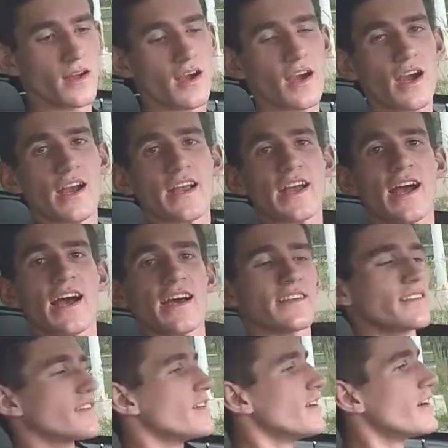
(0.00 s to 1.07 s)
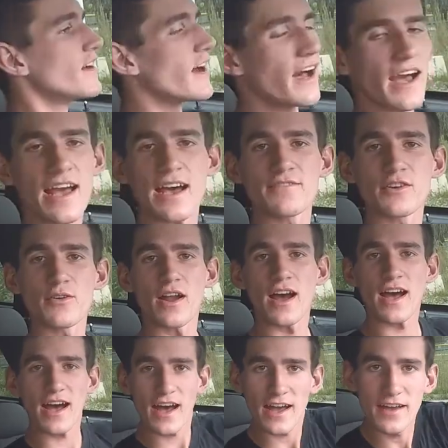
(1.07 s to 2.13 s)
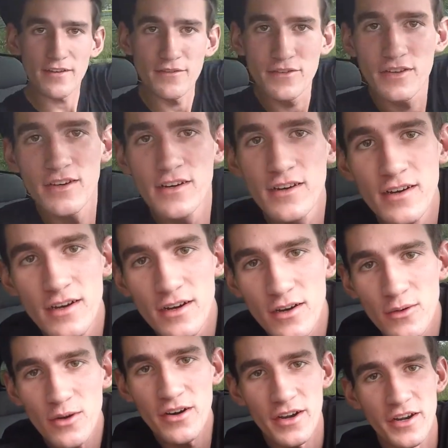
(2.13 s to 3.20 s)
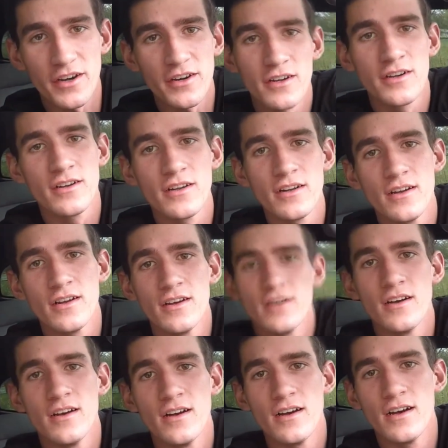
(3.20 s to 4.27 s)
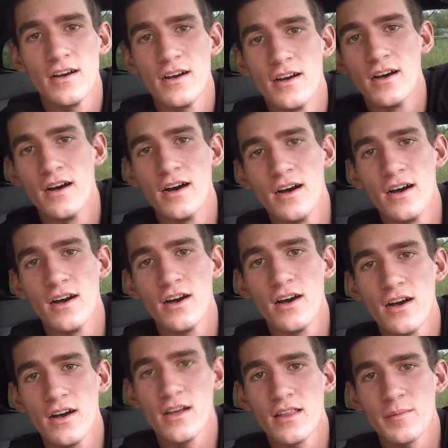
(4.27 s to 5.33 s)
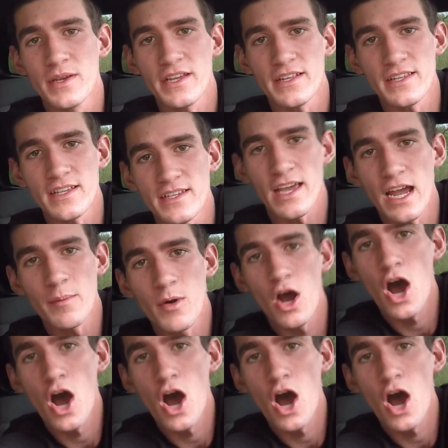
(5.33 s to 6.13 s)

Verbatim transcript: all right, guys, I have arrived. We're here. Uh, let me get this camera